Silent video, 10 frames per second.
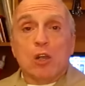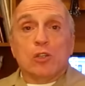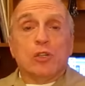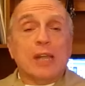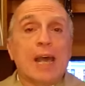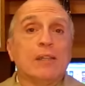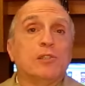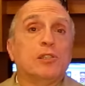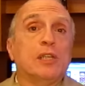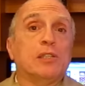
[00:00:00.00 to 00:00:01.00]
So now
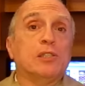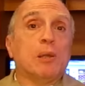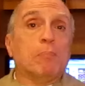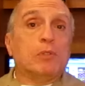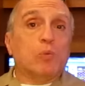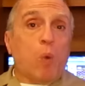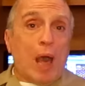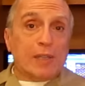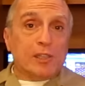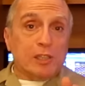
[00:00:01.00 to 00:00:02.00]
Sea Shepherd's
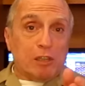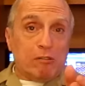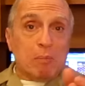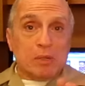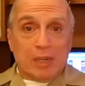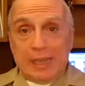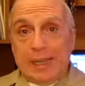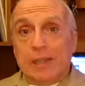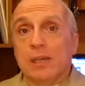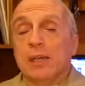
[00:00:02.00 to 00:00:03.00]
Watson, the criminal
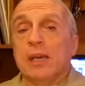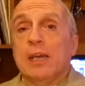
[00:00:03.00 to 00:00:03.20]
leader,